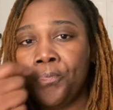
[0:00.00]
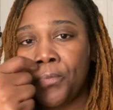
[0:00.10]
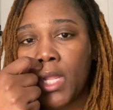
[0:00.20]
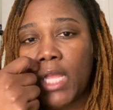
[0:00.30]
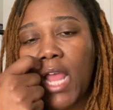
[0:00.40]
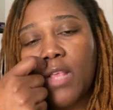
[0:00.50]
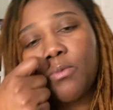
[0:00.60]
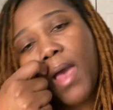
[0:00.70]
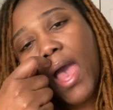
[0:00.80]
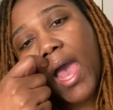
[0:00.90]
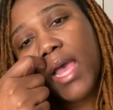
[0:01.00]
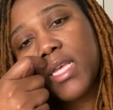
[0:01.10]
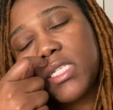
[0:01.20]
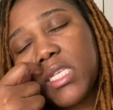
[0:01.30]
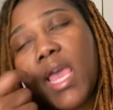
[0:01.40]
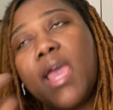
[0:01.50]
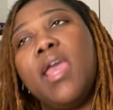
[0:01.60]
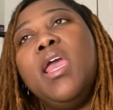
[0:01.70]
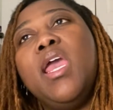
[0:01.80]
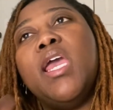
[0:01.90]
And that's why I
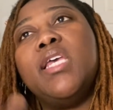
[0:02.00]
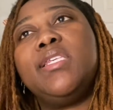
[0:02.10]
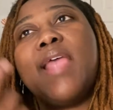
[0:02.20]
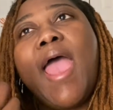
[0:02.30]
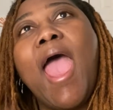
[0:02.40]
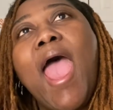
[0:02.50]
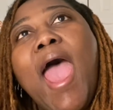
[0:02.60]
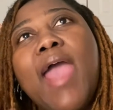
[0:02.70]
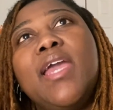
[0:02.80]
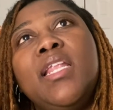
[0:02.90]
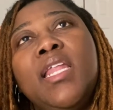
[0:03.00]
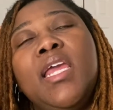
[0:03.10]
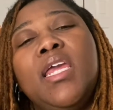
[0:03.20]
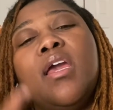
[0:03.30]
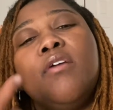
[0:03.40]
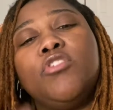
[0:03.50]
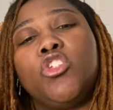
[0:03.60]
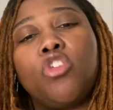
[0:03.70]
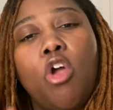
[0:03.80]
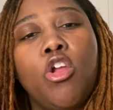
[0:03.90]
say it's the agony of
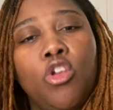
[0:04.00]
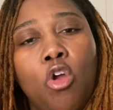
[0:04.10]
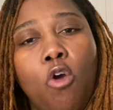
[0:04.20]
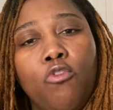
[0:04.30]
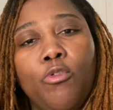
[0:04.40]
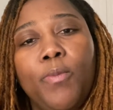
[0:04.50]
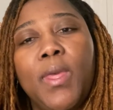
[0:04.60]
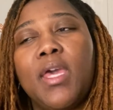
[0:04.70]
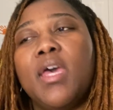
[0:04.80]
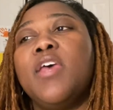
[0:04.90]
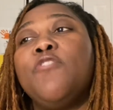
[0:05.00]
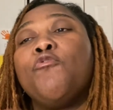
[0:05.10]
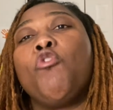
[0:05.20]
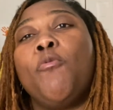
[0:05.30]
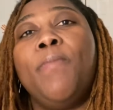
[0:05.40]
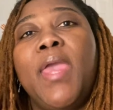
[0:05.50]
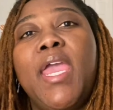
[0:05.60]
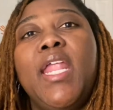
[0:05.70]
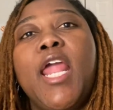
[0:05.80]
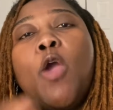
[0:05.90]
starting over, because for
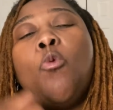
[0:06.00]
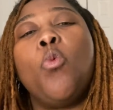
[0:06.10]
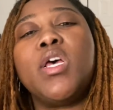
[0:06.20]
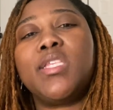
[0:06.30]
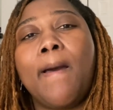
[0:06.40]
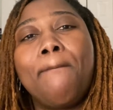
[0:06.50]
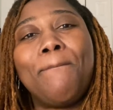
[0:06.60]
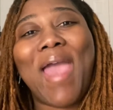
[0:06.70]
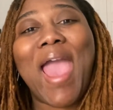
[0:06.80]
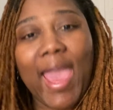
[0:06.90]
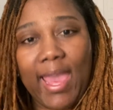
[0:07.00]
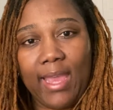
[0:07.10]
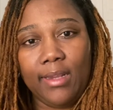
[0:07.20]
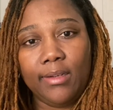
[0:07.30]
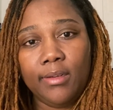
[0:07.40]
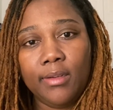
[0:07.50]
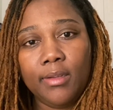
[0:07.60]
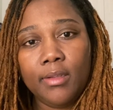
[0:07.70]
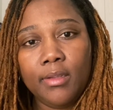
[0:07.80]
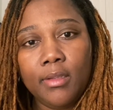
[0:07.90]
me, it was a pain.
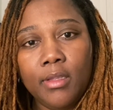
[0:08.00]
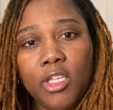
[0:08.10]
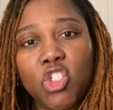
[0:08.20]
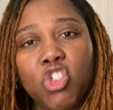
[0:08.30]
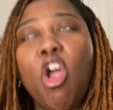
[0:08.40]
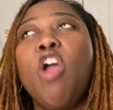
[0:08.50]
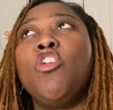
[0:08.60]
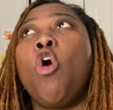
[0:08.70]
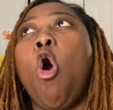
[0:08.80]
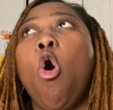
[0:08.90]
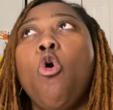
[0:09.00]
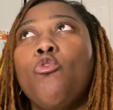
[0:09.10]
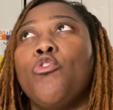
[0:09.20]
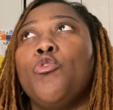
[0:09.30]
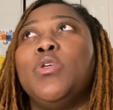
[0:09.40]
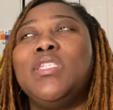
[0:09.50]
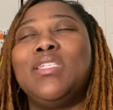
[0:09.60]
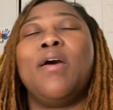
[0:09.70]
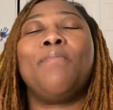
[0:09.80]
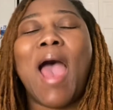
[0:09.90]
Starting over was
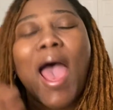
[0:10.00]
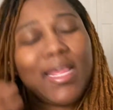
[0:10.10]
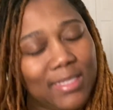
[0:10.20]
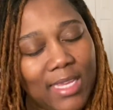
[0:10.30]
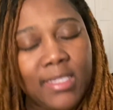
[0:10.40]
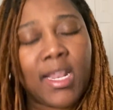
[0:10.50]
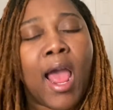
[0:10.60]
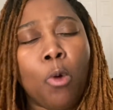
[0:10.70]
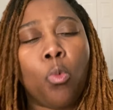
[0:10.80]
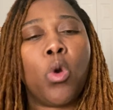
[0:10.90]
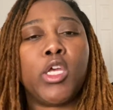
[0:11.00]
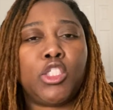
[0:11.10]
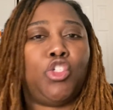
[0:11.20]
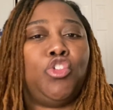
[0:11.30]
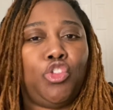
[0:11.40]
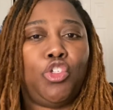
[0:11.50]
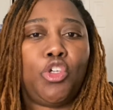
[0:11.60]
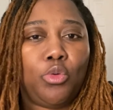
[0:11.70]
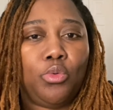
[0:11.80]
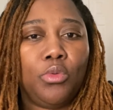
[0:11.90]
something I did not want to
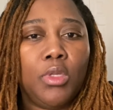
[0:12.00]
do.